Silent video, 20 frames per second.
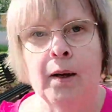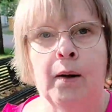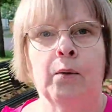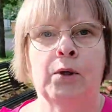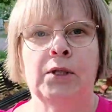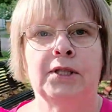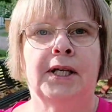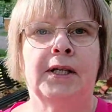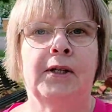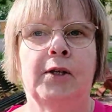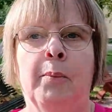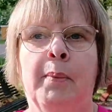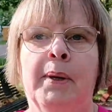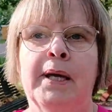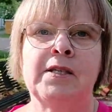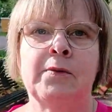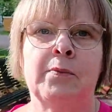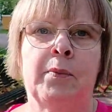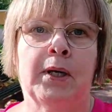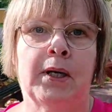What are the
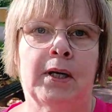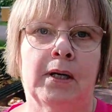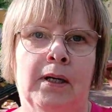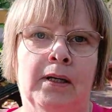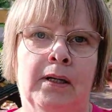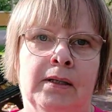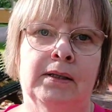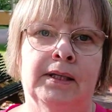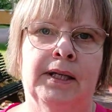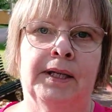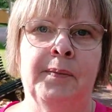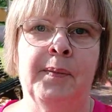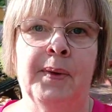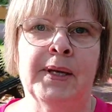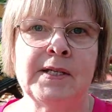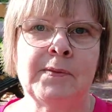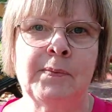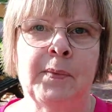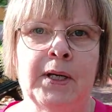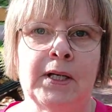best
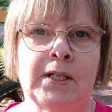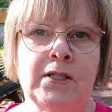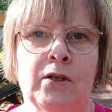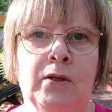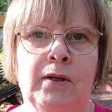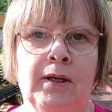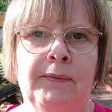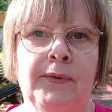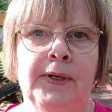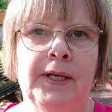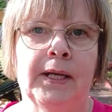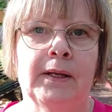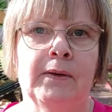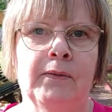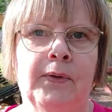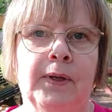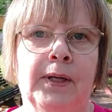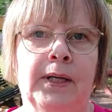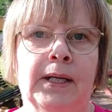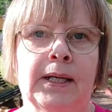parts of living in
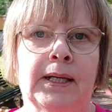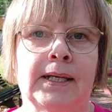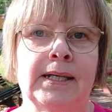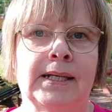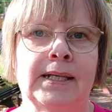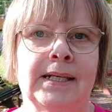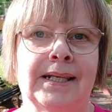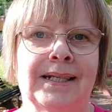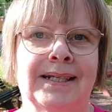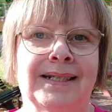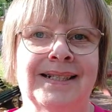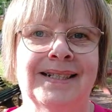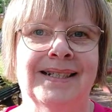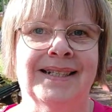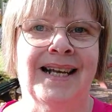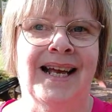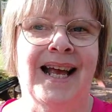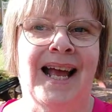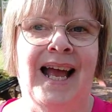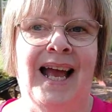Finland?
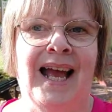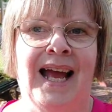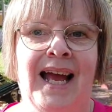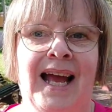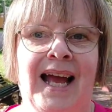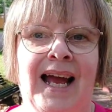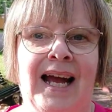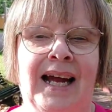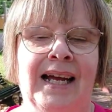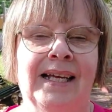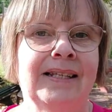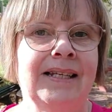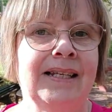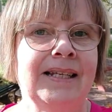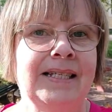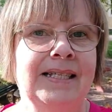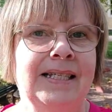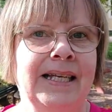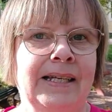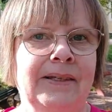I think
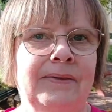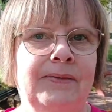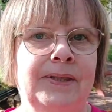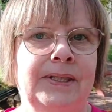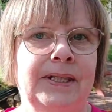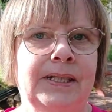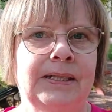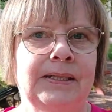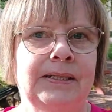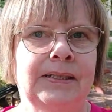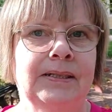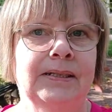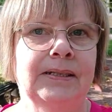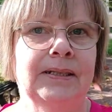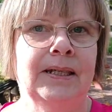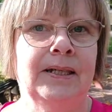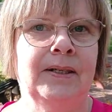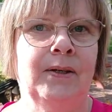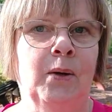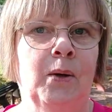safety
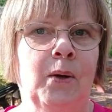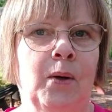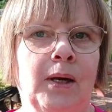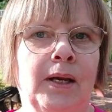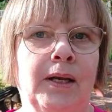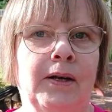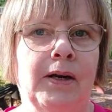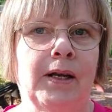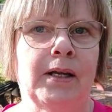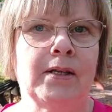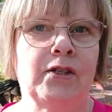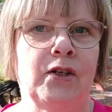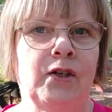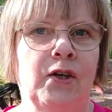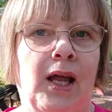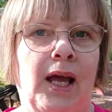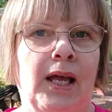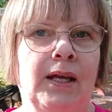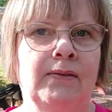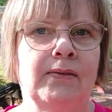in all areas of
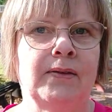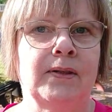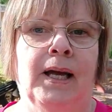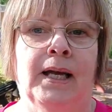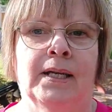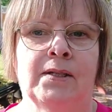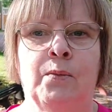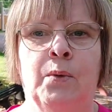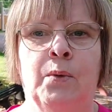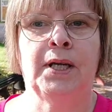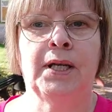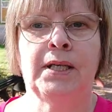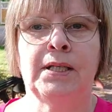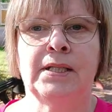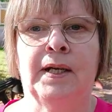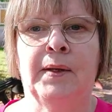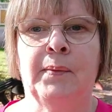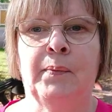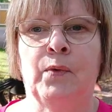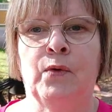life. As
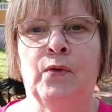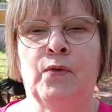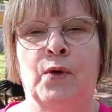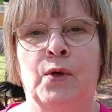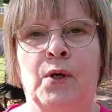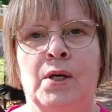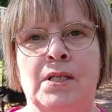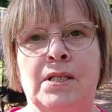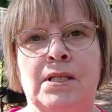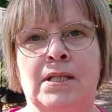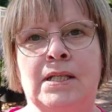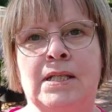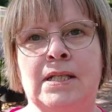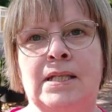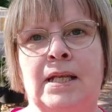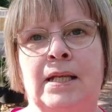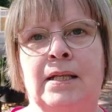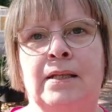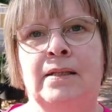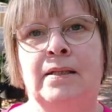example, for instance,
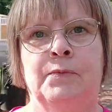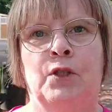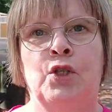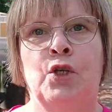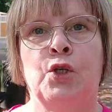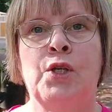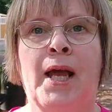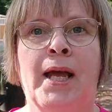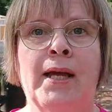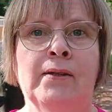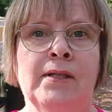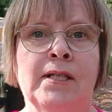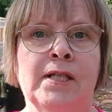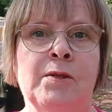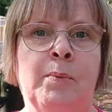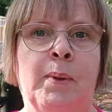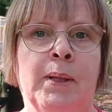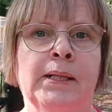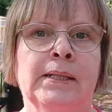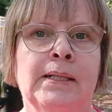the society
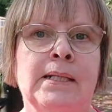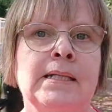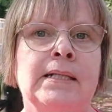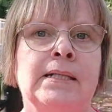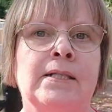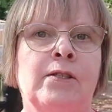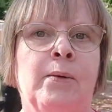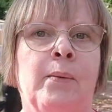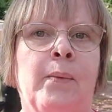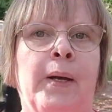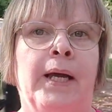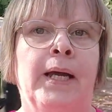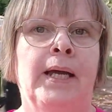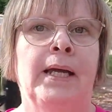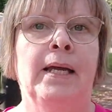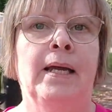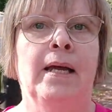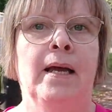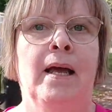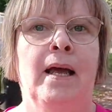is built in such a
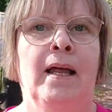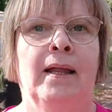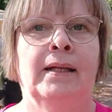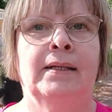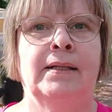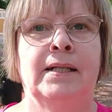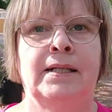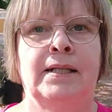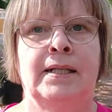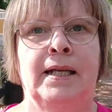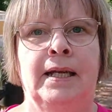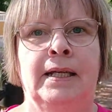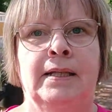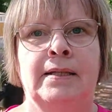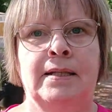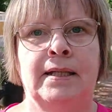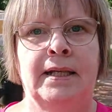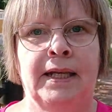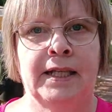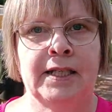way that
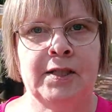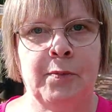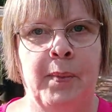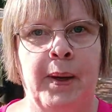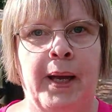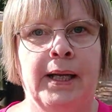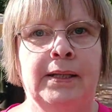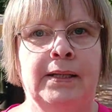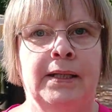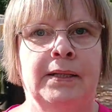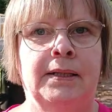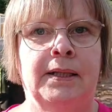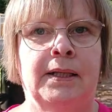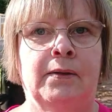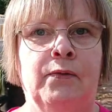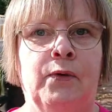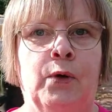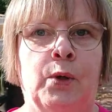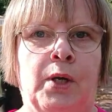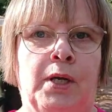it's expected
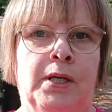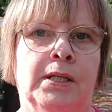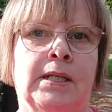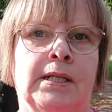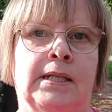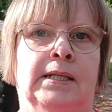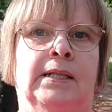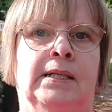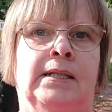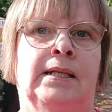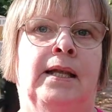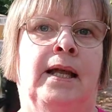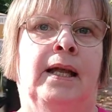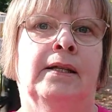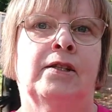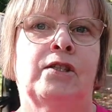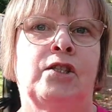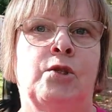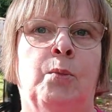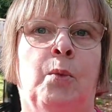that, for instance,
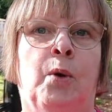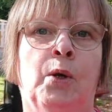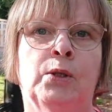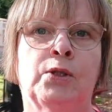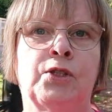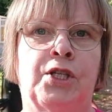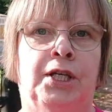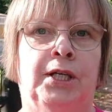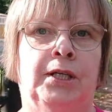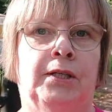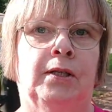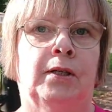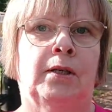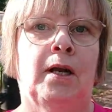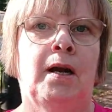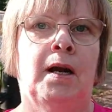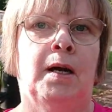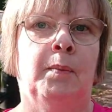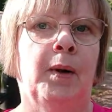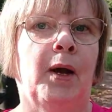that small children
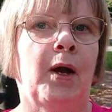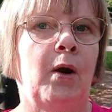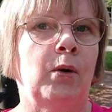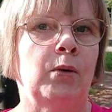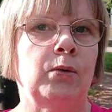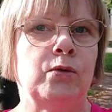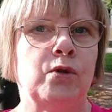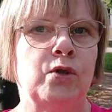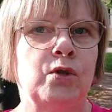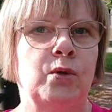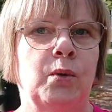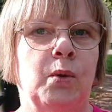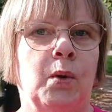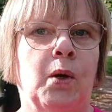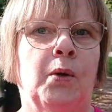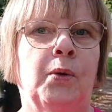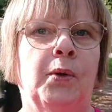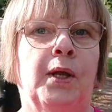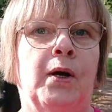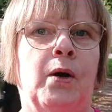come and go to school
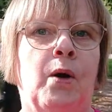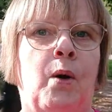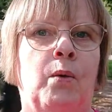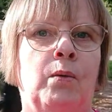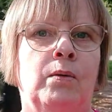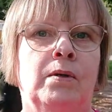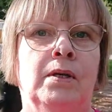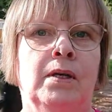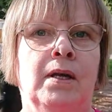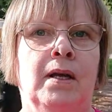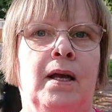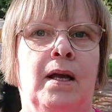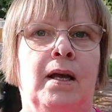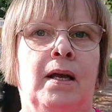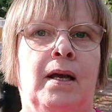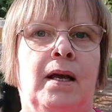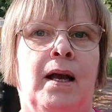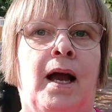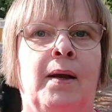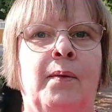on their own,
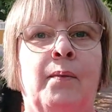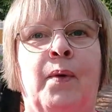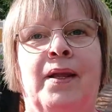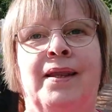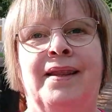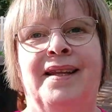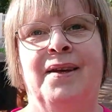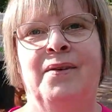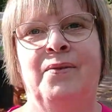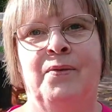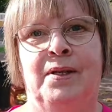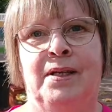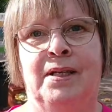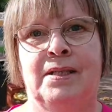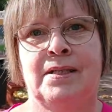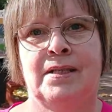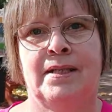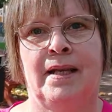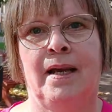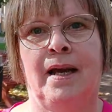and when they're
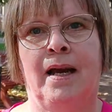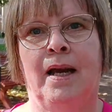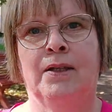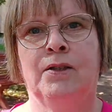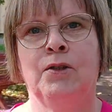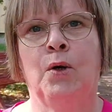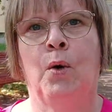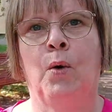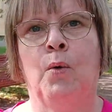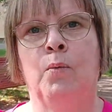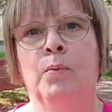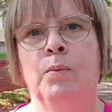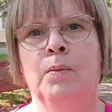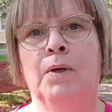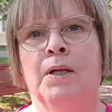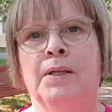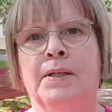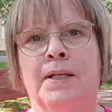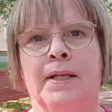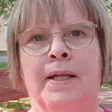finished they are at home
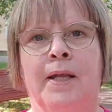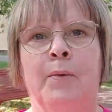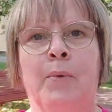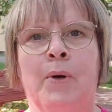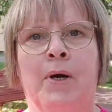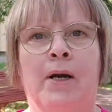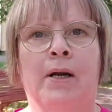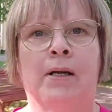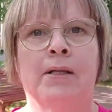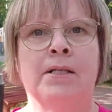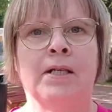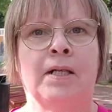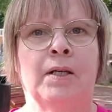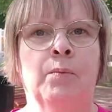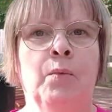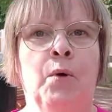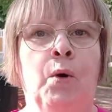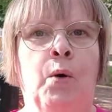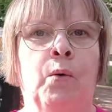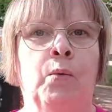until their parents
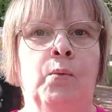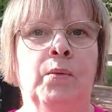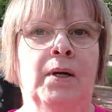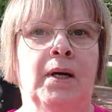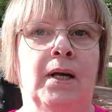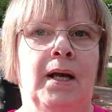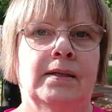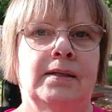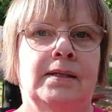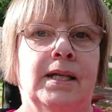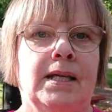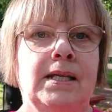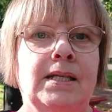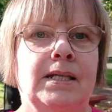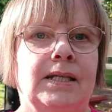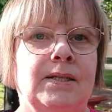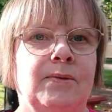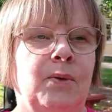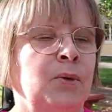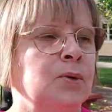come home. Just
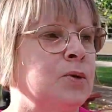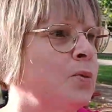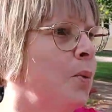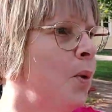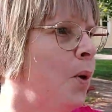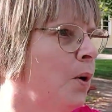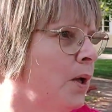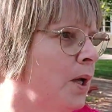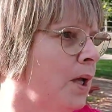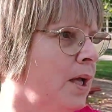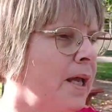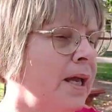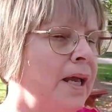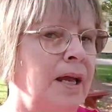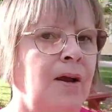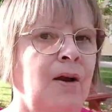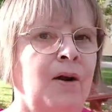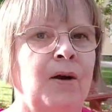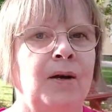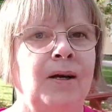as I was walking
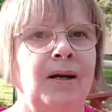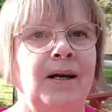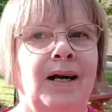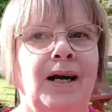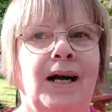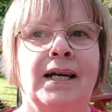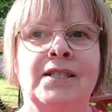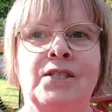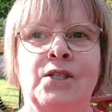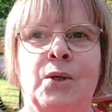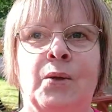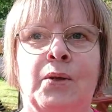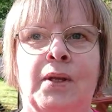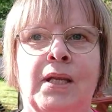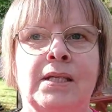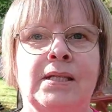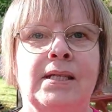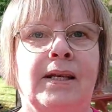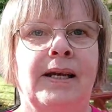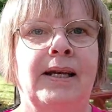here, I saw
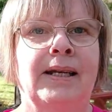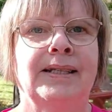these 3